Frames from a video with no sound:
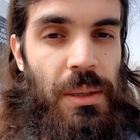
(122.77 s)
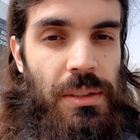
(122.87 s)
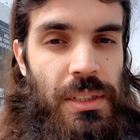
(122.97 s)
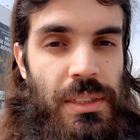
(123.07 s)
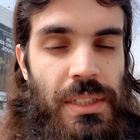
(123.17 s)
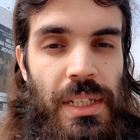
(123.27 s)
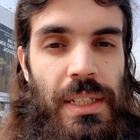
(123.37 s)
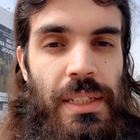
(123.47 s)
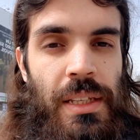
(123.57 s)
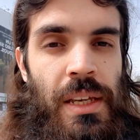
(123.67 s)
centrals
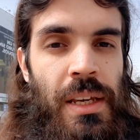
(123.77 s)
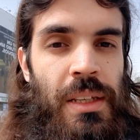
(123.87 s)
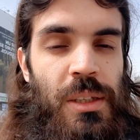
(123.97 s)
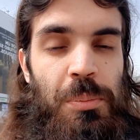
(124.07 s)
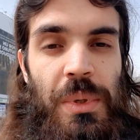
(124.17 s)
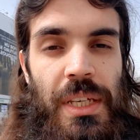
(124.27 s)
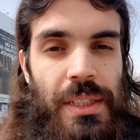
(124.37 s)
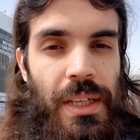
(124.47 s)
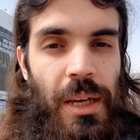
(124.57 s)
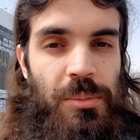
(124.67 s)
in the peak
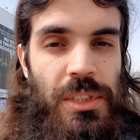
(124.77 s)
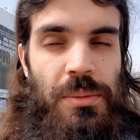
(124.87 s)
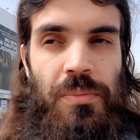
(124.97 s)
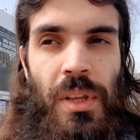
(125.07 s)
times.